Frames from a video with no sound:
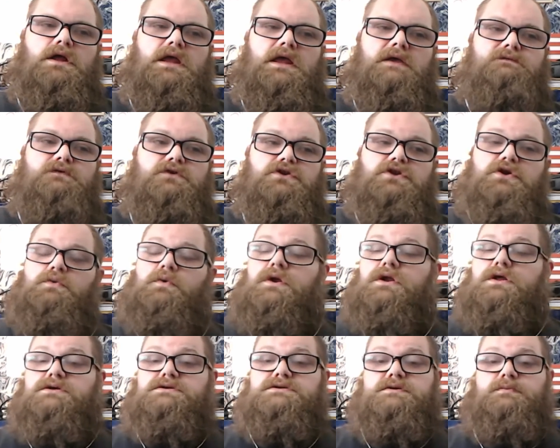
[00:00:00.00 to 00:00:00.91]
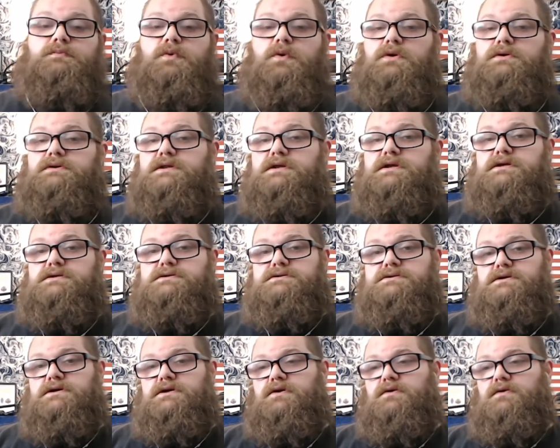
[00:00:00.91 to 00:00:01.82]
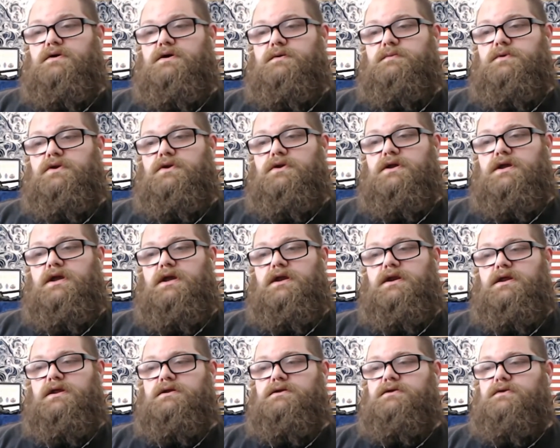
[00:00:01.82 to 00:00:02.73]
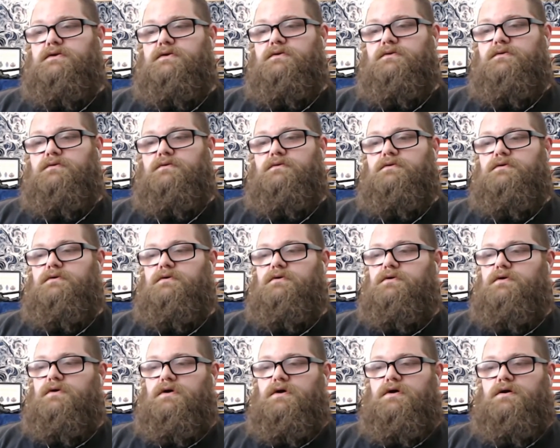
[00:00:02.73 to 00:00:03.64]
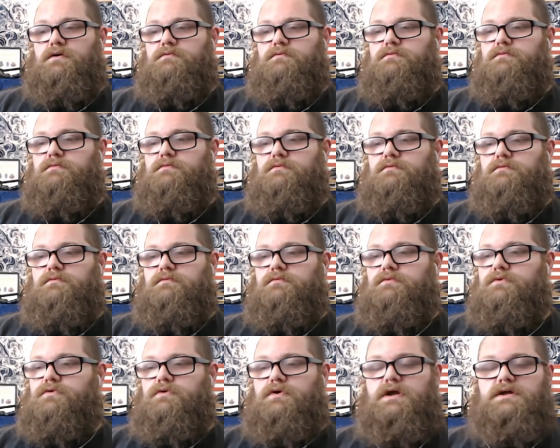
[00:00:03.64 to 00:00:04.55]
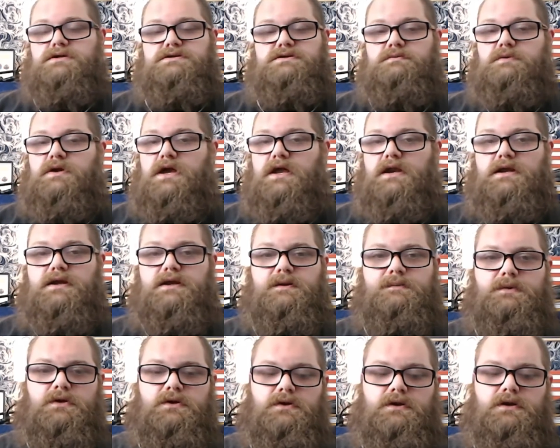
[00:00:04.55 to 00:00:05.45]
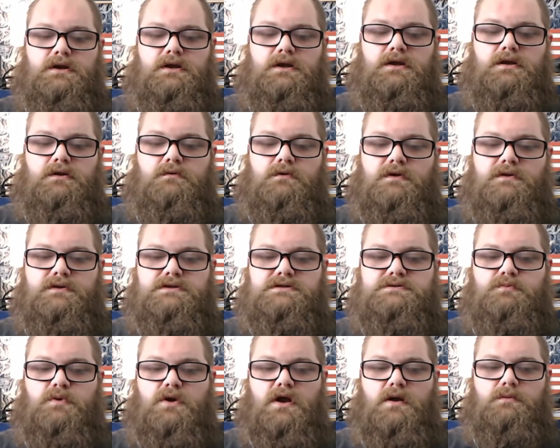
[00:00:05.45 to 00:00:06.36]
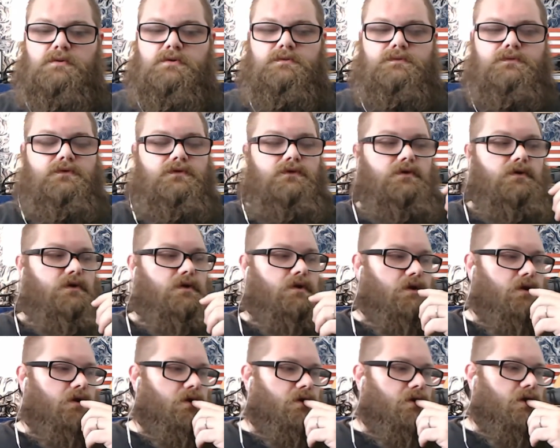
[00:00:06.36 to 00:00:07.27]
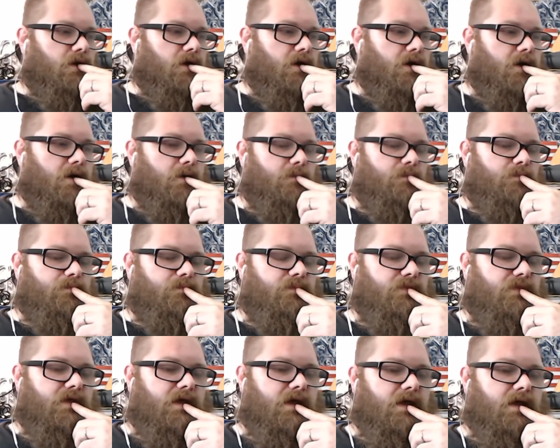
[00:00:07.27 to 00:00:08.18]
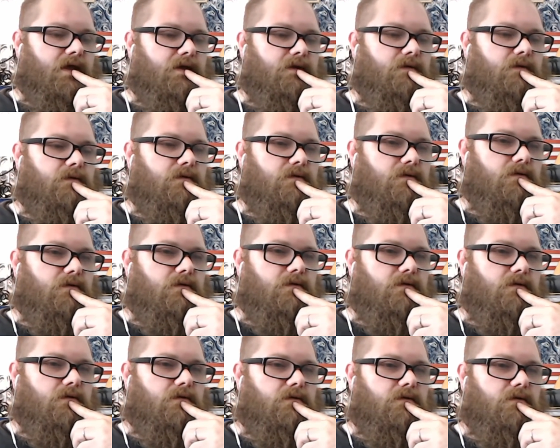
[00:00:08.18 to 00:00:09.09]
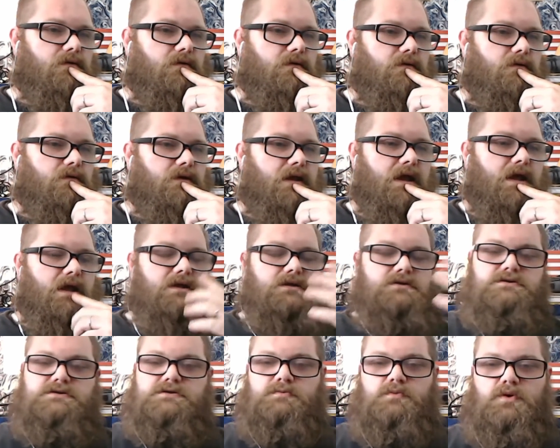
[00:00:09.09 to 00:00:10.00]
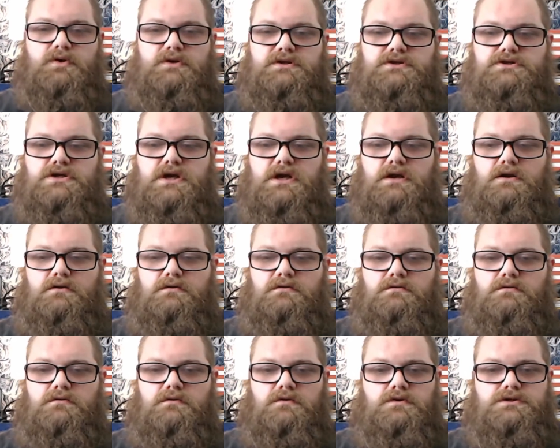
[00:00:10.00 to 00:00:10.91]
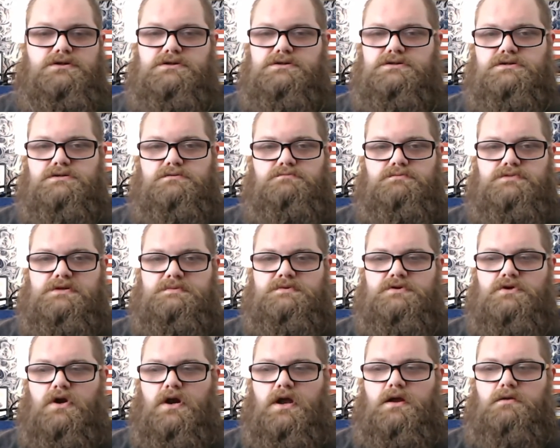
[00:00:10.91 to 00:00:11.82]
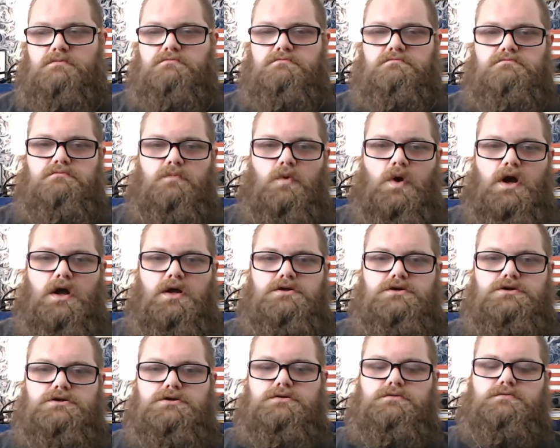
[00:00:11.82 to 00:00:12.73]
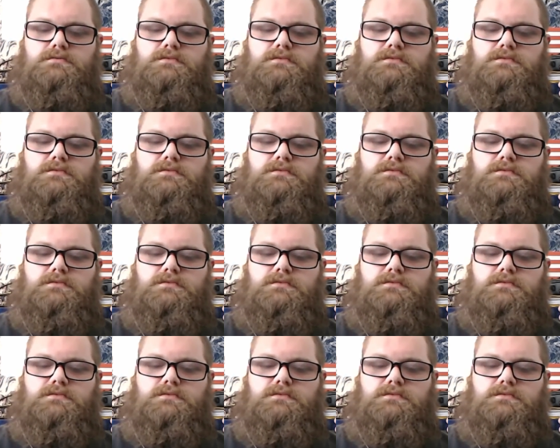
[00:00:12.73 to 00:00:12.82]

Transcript: If you do want to support this, communicating to create some kind of community around these problems, then yeah, support the channel or just subscribe, watch,